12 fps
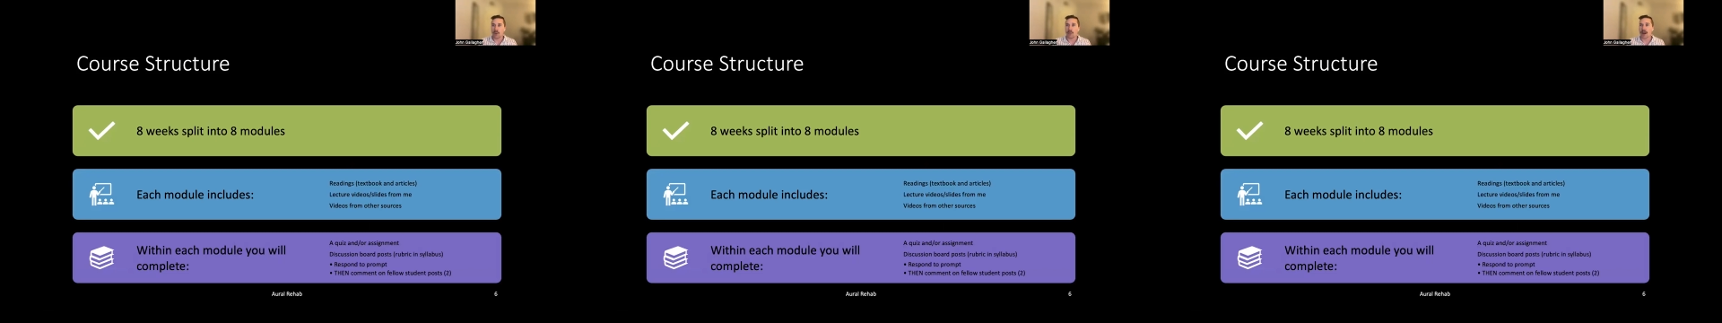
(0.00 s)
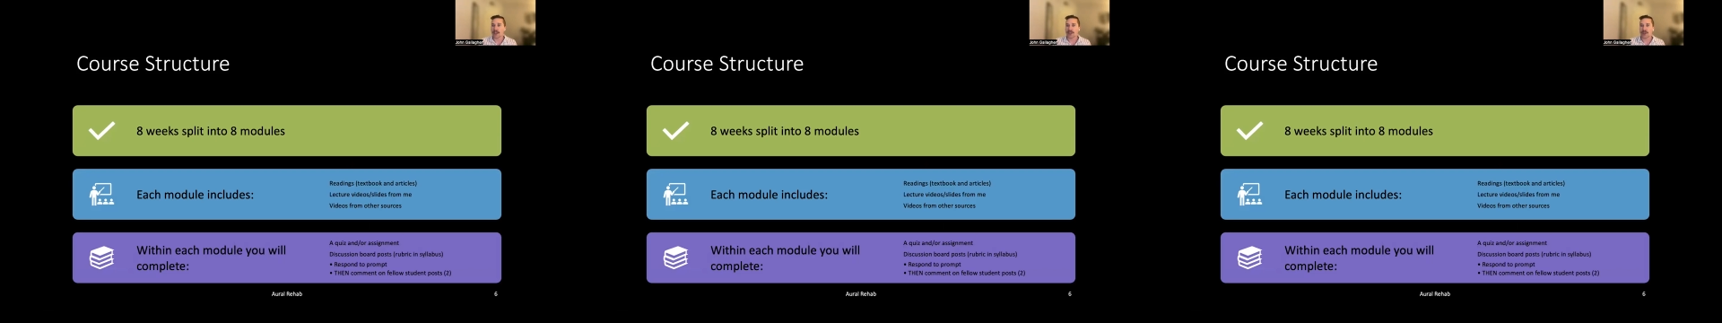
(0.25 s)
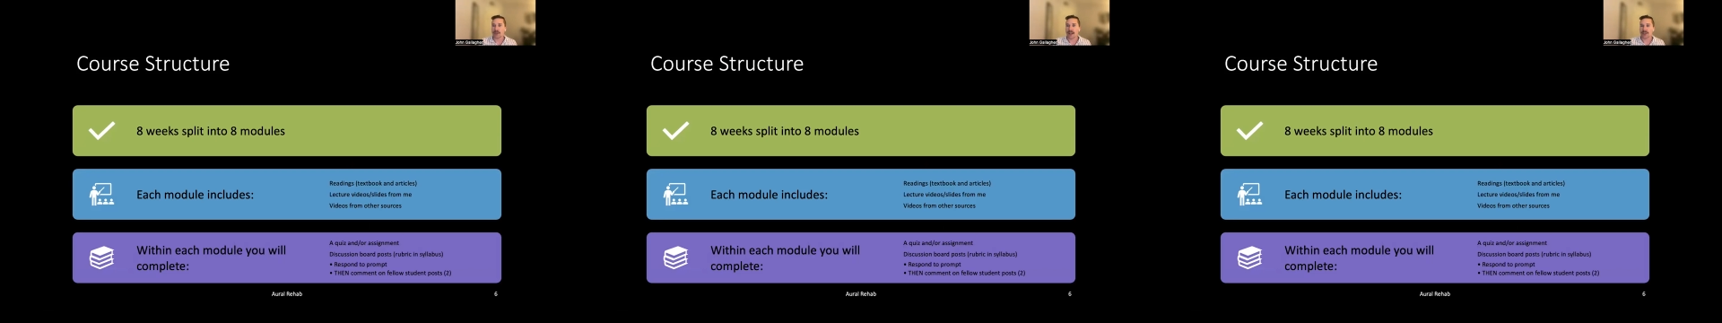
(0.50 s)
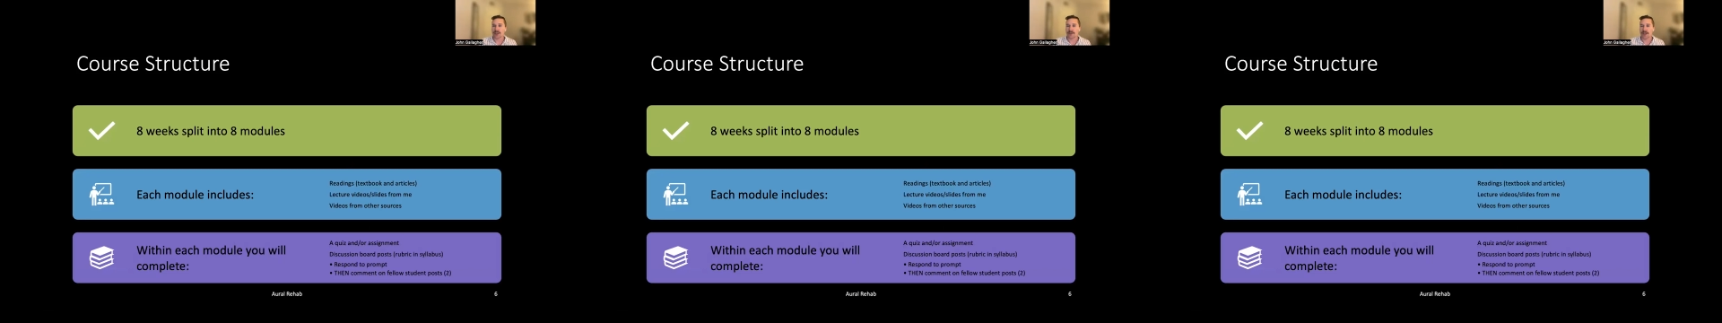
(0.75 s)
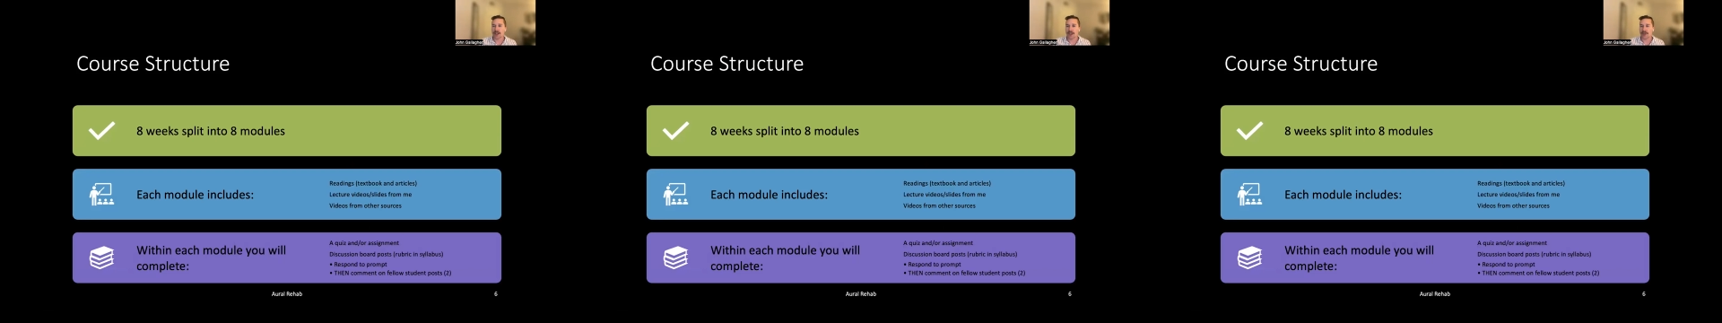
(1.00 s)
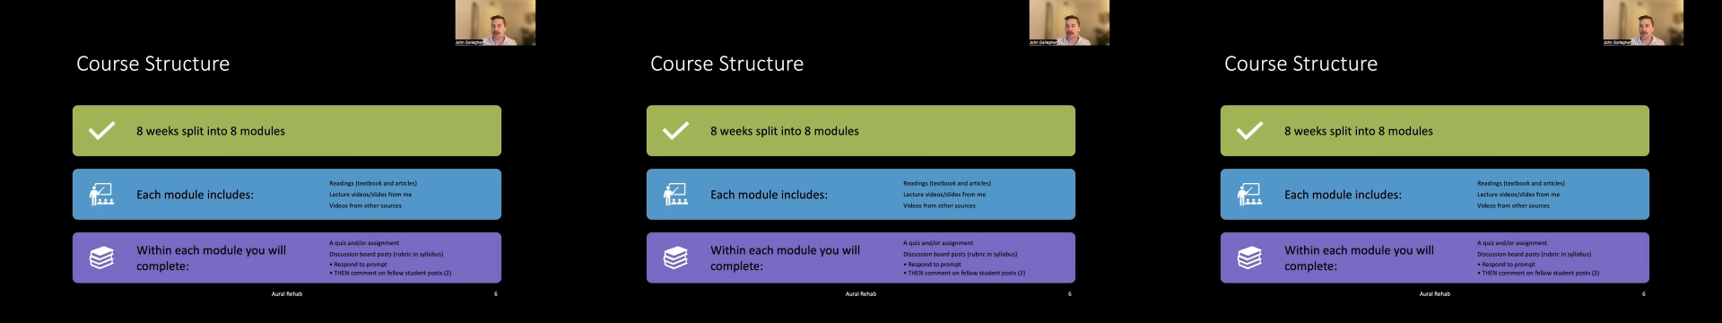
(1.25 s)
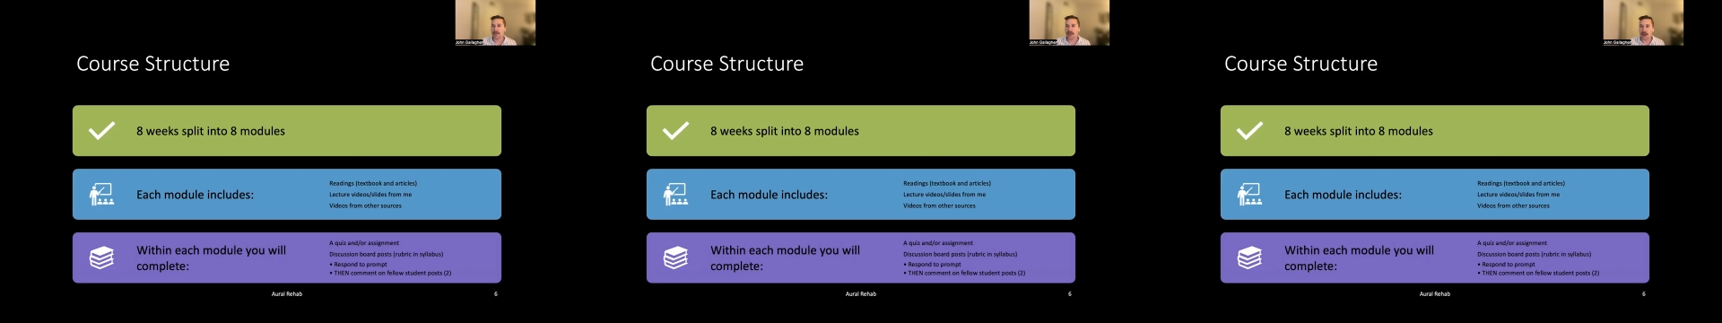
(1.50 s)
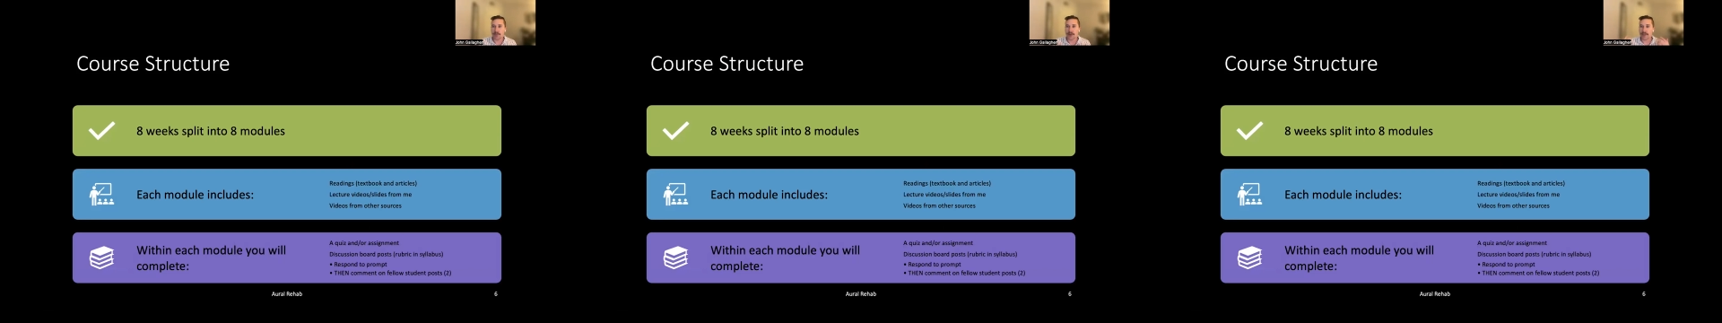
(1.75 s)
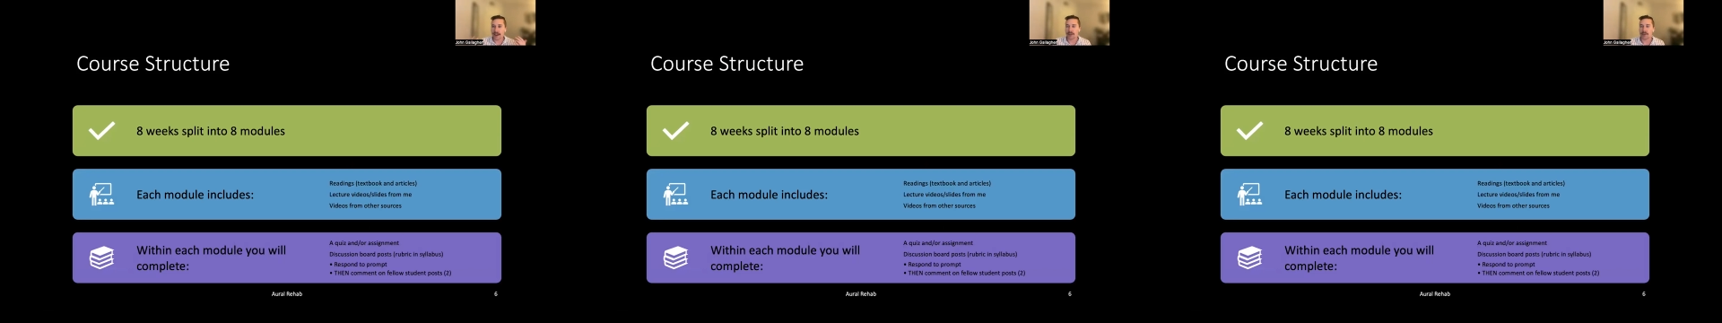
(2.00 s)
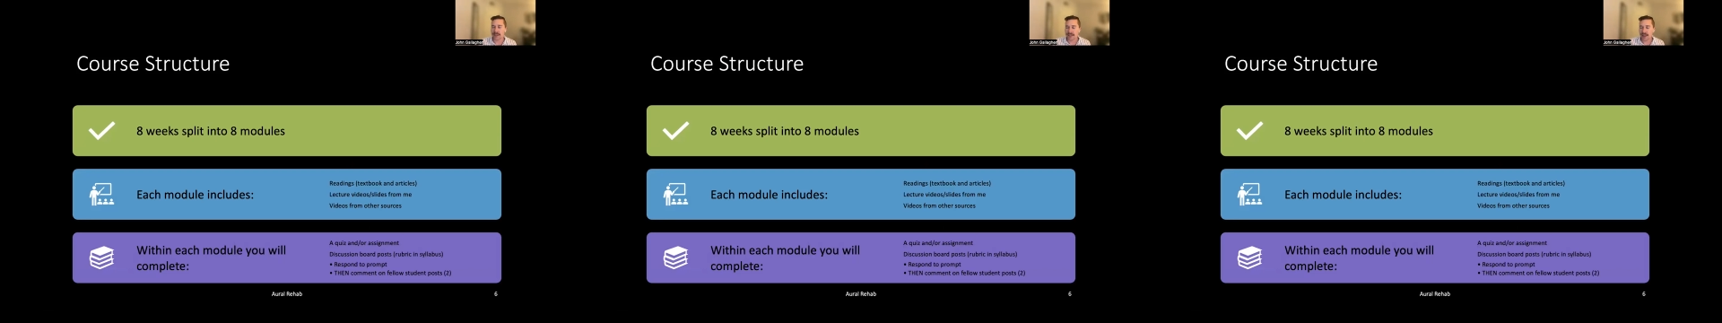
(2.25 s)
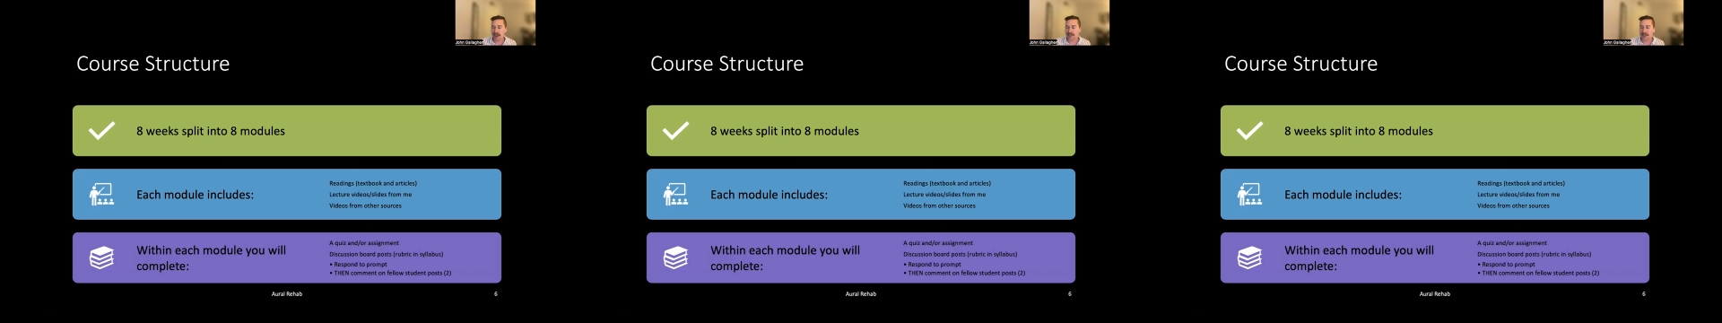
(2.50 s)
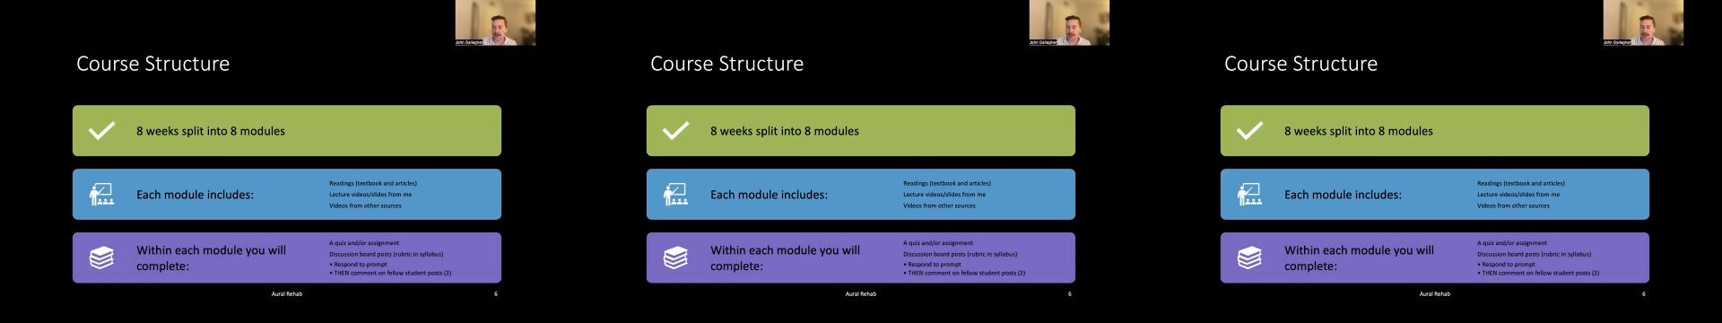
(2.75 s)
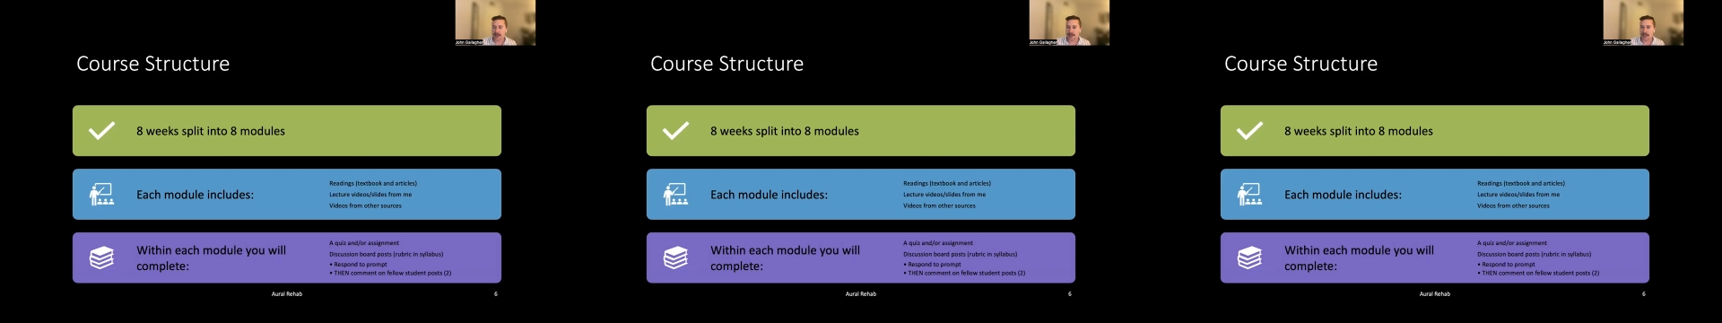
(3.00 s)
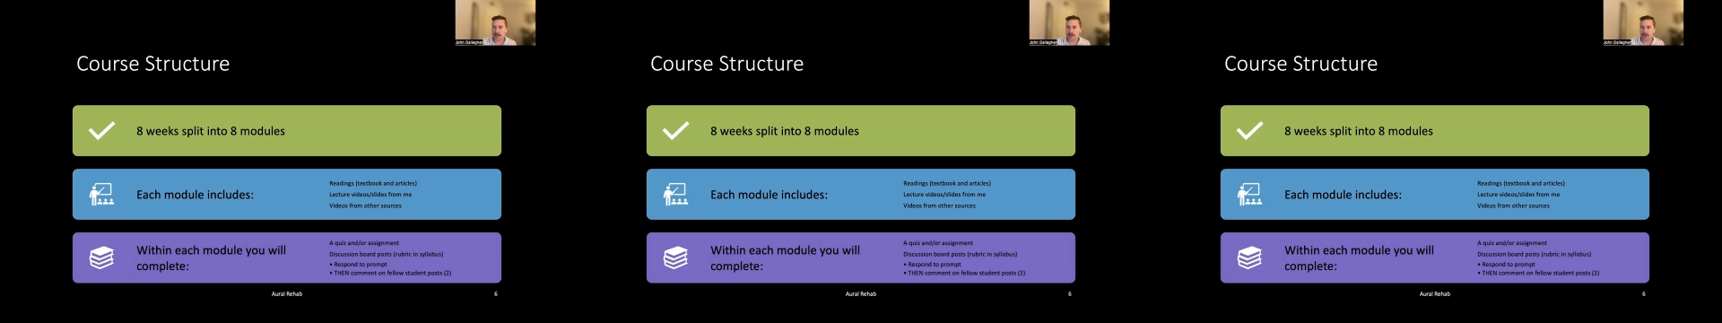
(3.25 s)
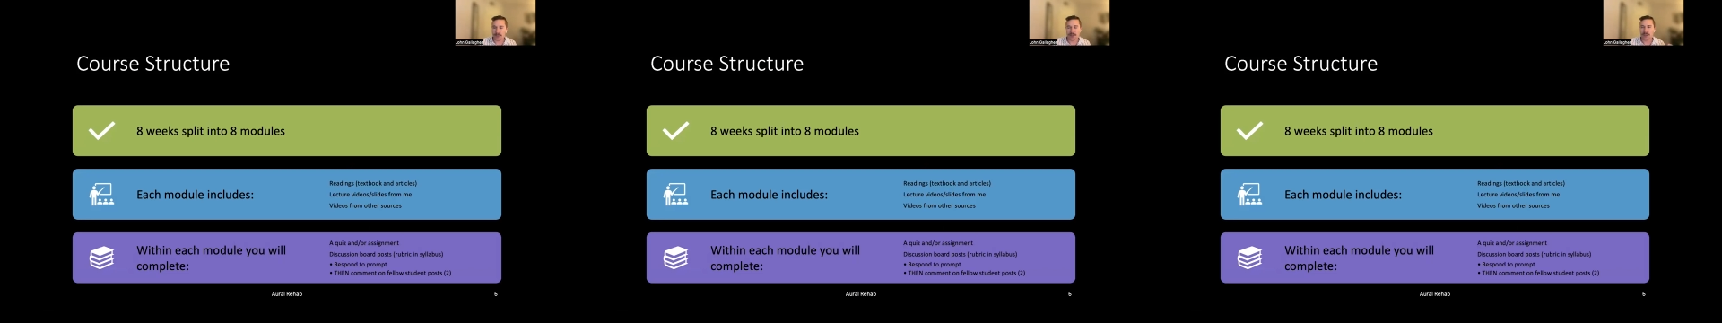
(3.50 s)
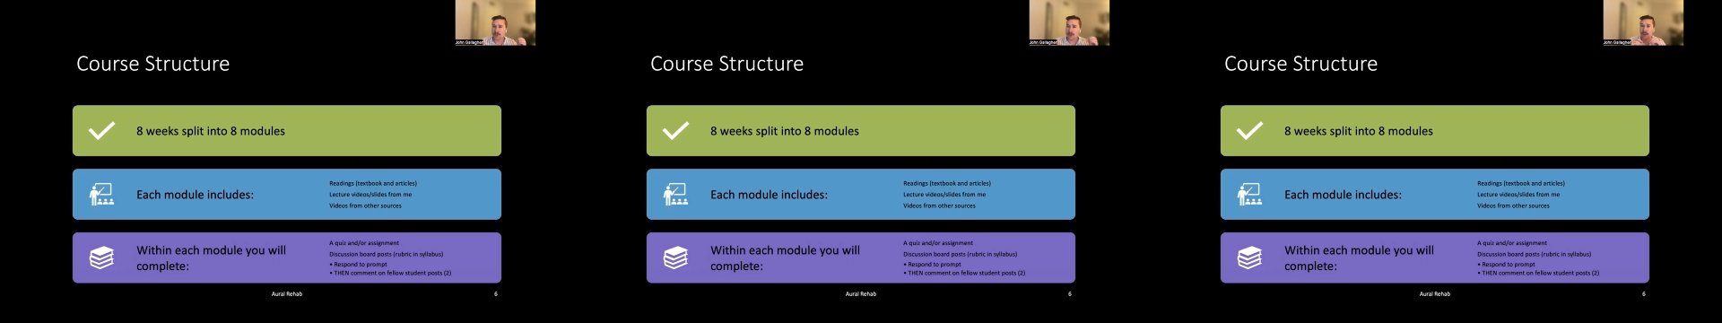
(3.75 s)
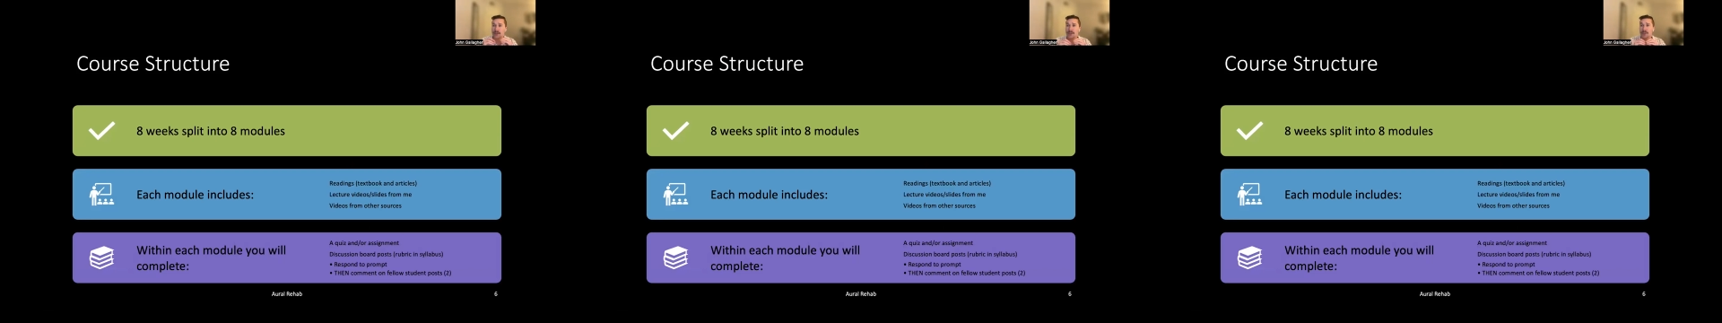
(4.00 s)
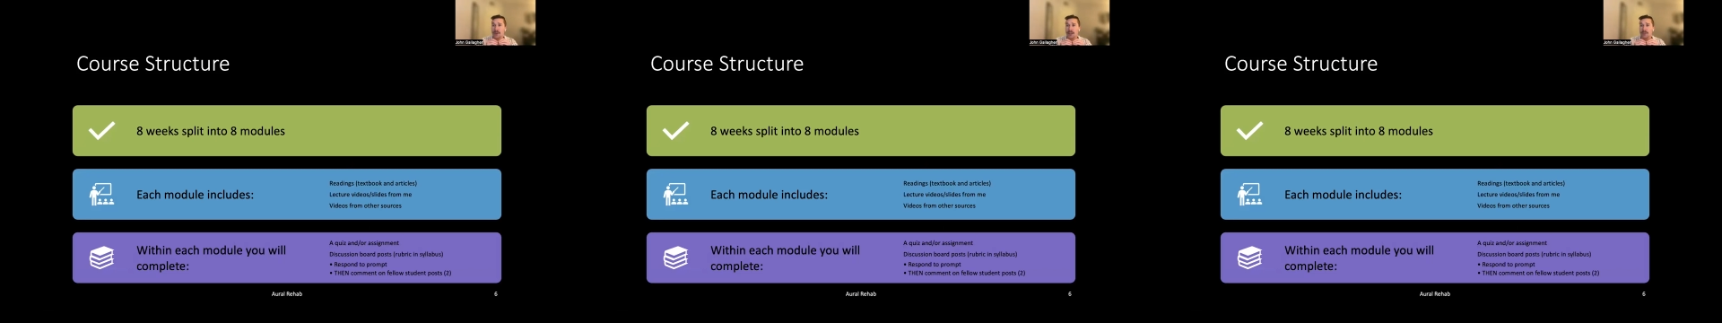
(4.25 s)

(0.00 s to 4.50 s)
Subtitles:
Nobody's mouth can be seen.